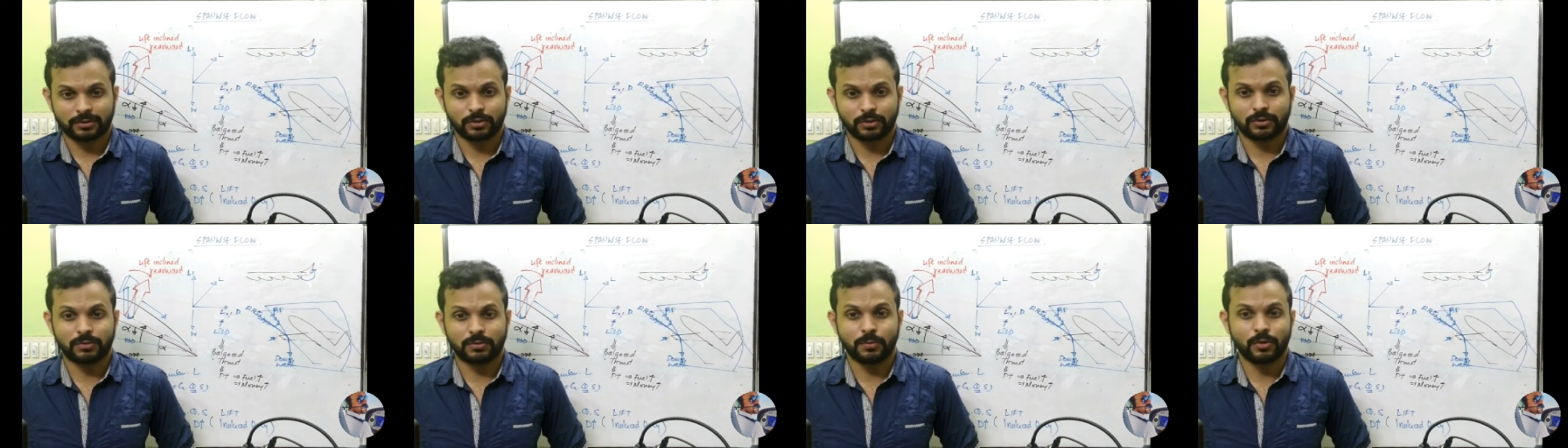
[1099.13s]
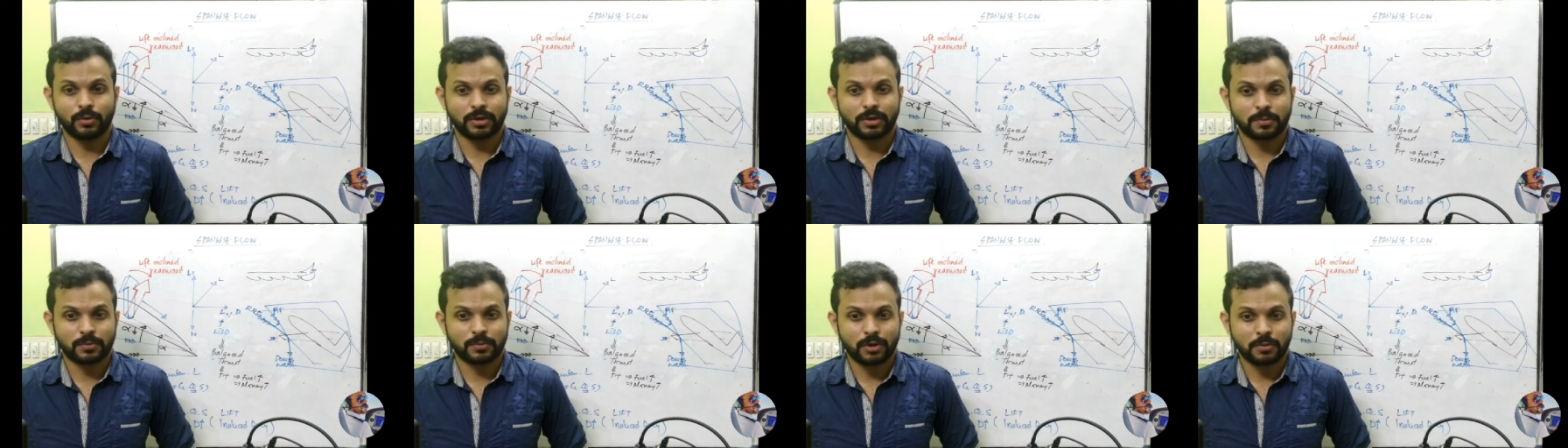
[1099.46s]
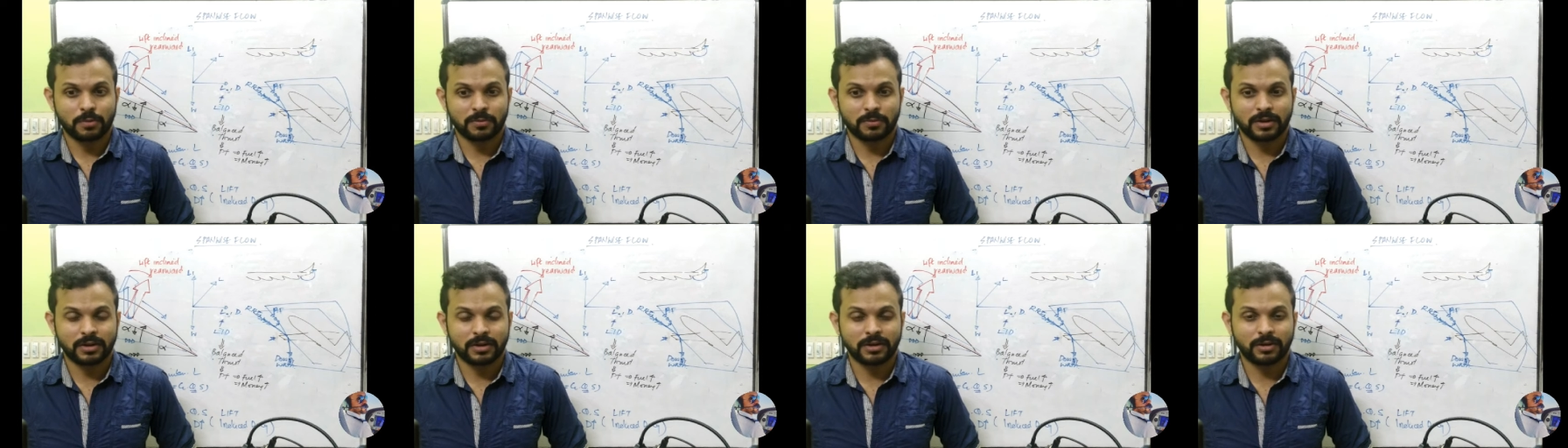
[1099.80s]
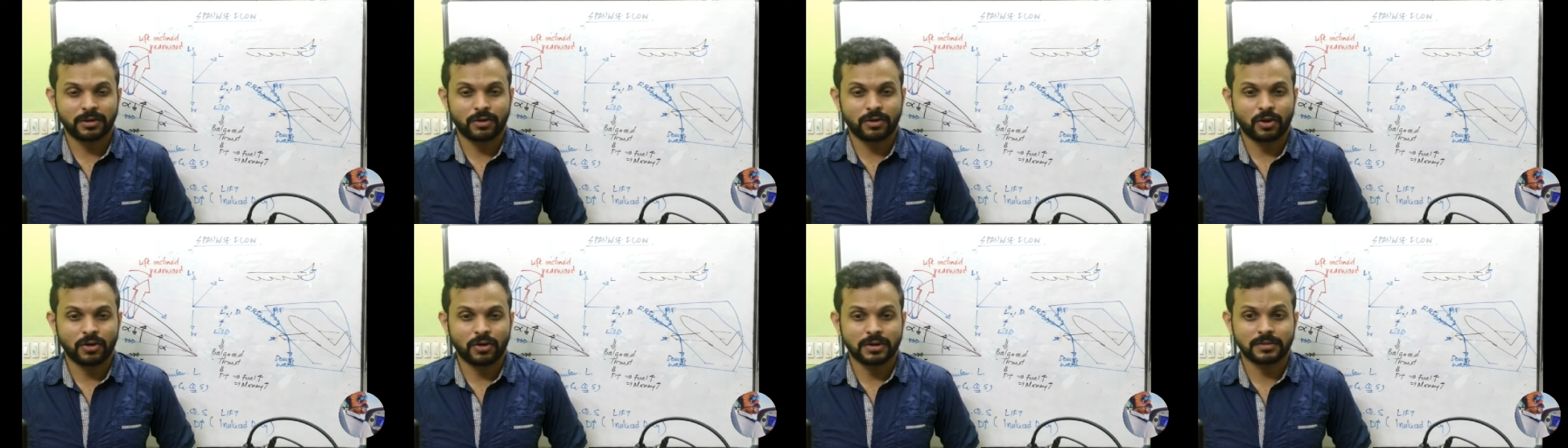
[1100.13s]
So it's more appropriately
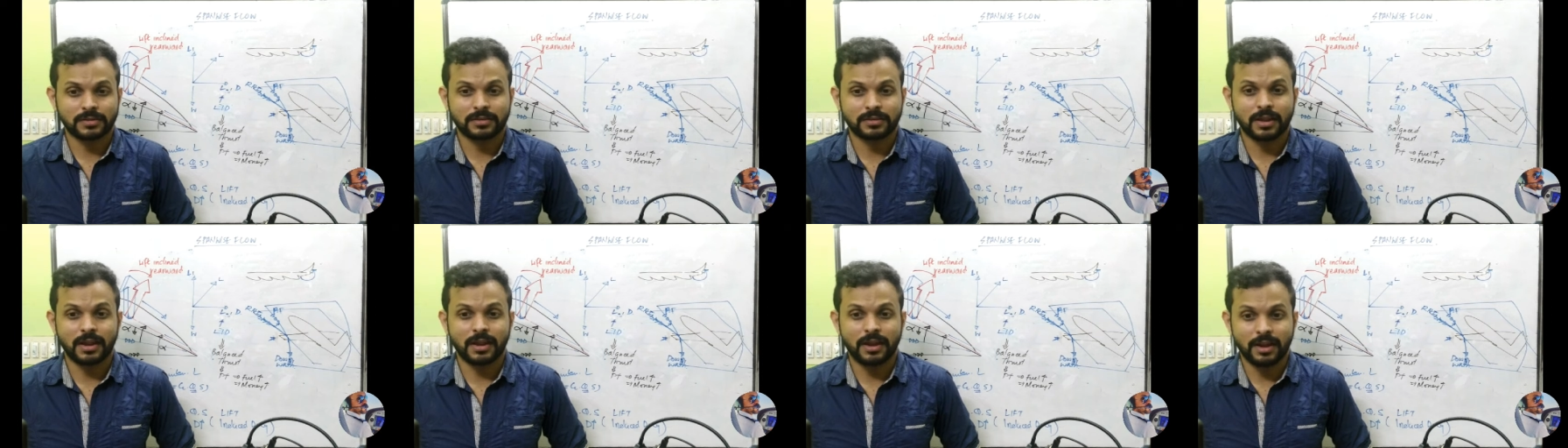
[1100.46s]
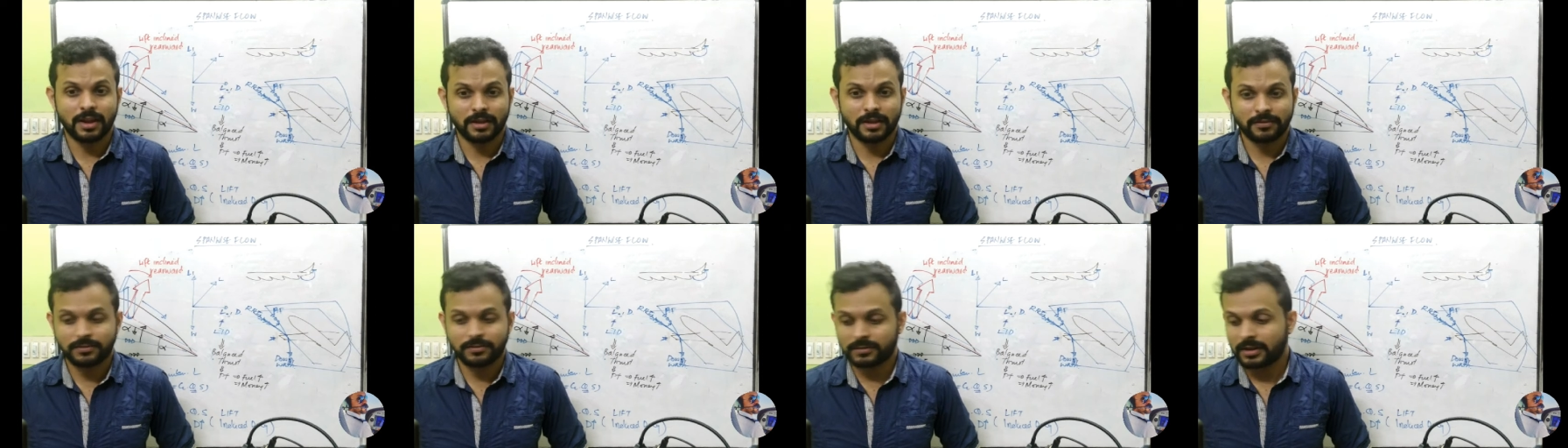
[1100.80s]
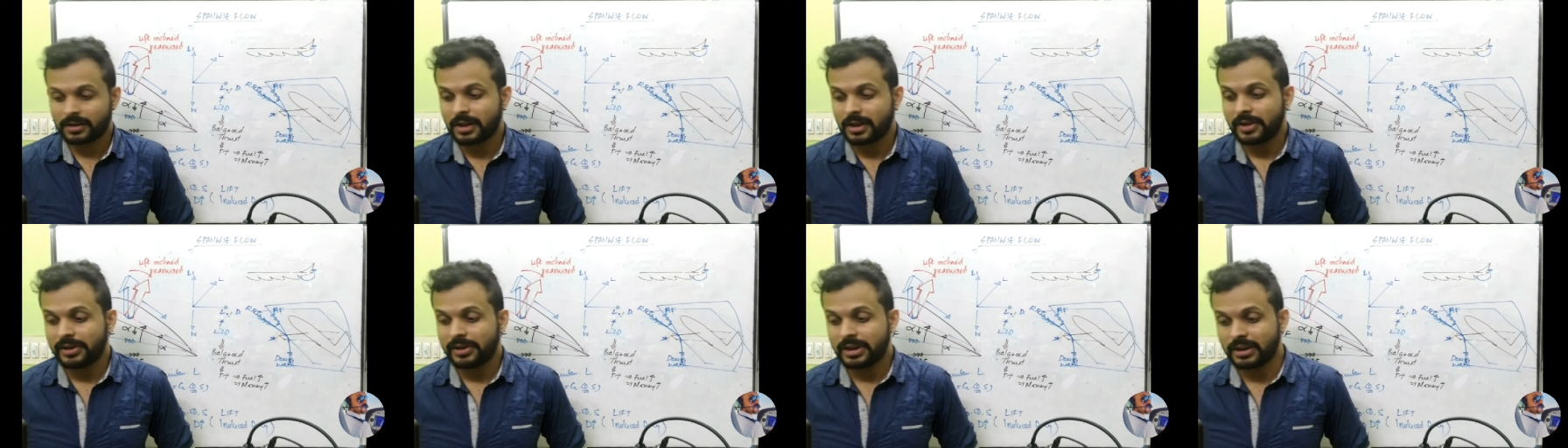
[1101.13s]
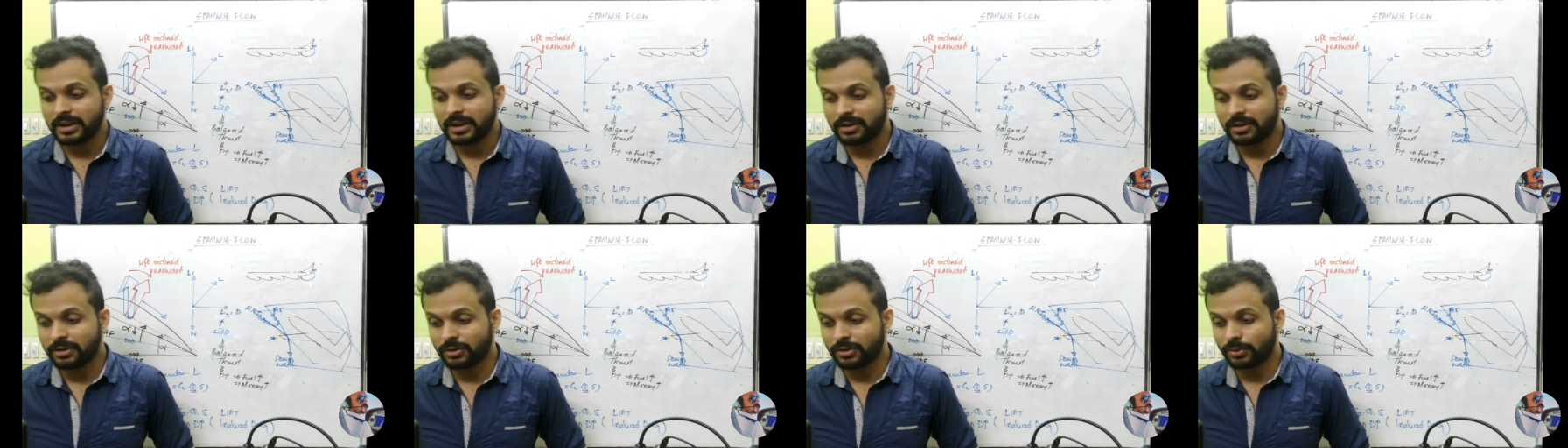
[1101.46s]
called as a lift
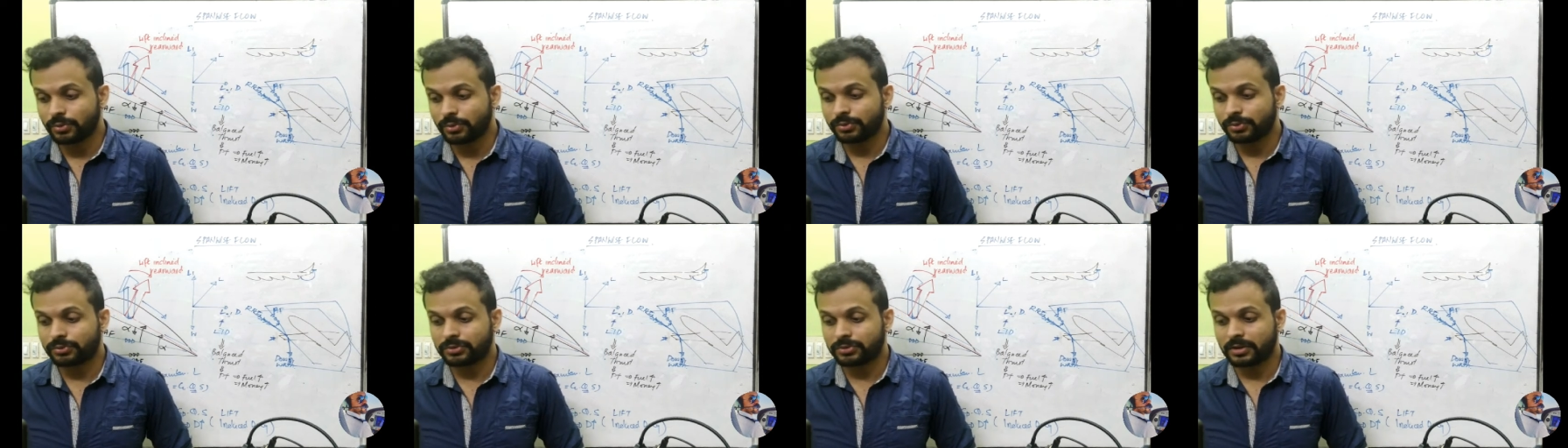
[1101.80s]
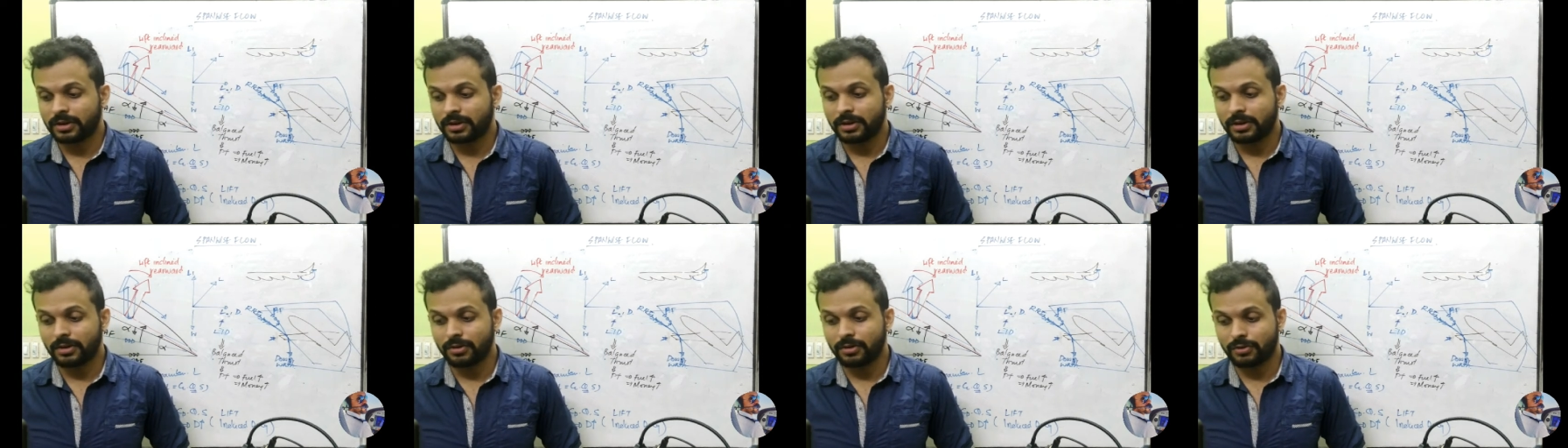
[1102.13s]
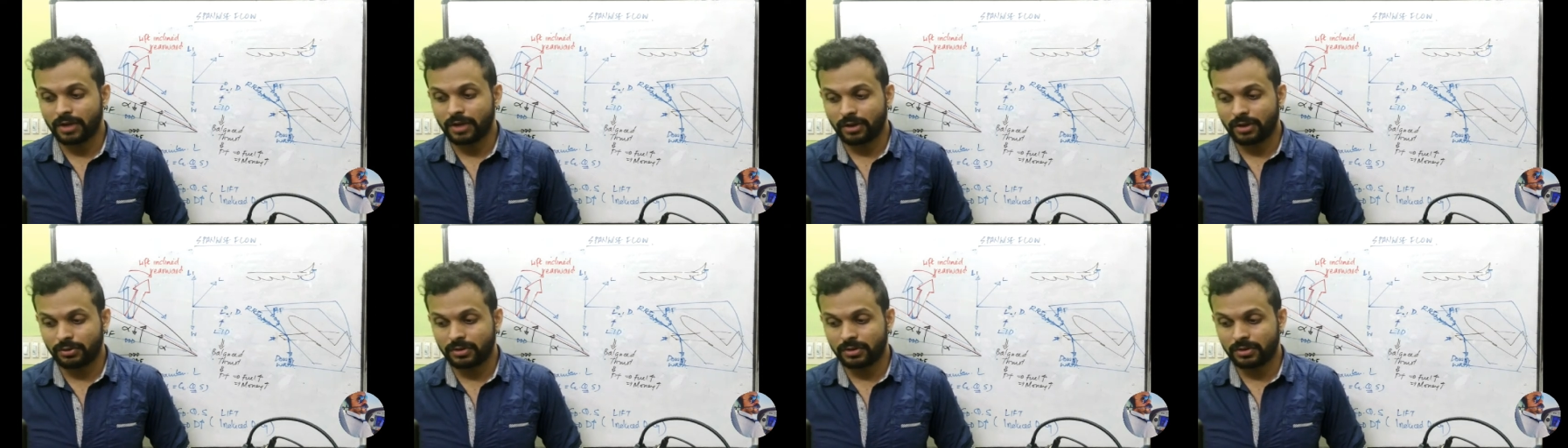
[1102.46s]
induced drag.